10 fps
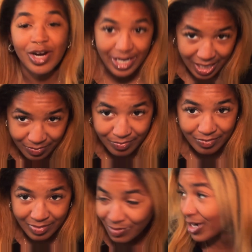Friday.
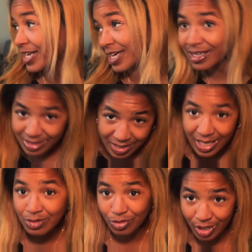Friday and yesterday
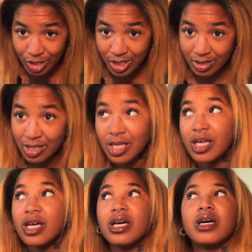I was crashing.
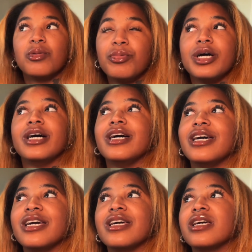
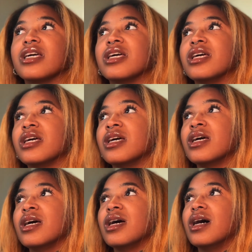But
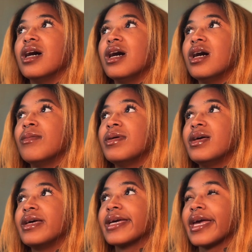um
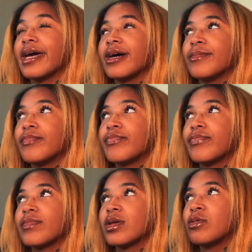yeah.
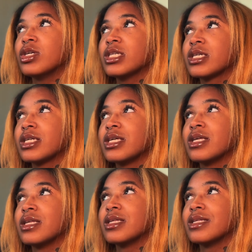We're just
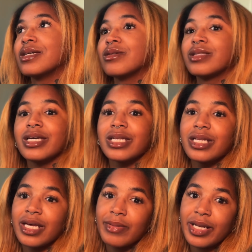gonna you're taking
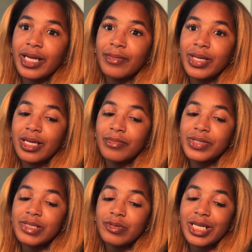it day by day,
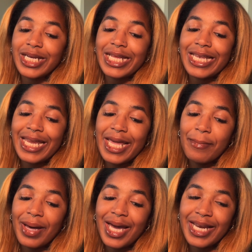babes. We're taking it day
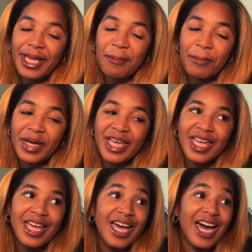by day. But
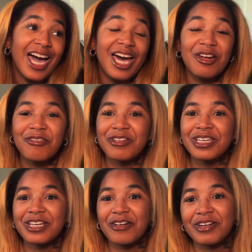I don't
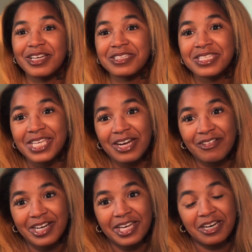really know what else to say
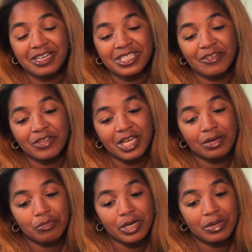right now because I feel like
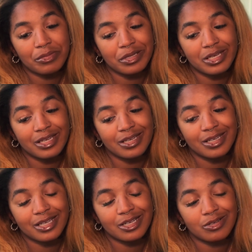I'm
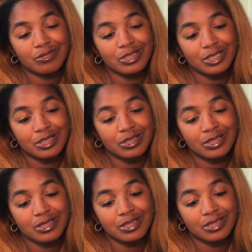rambling and I don't want y'all
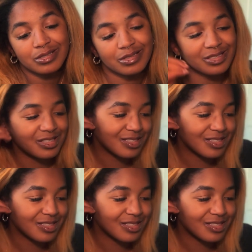to, you know.